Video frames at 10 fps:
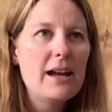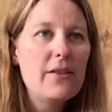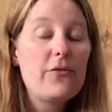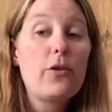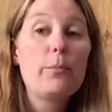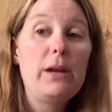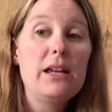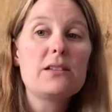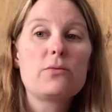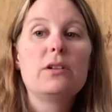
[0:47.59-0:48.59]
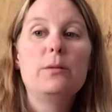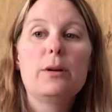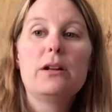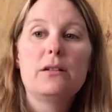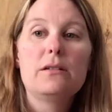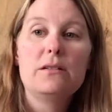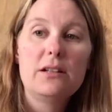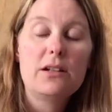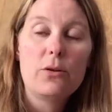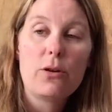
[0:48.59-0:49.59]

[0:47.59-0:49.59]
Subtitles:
for me it's really been, you know,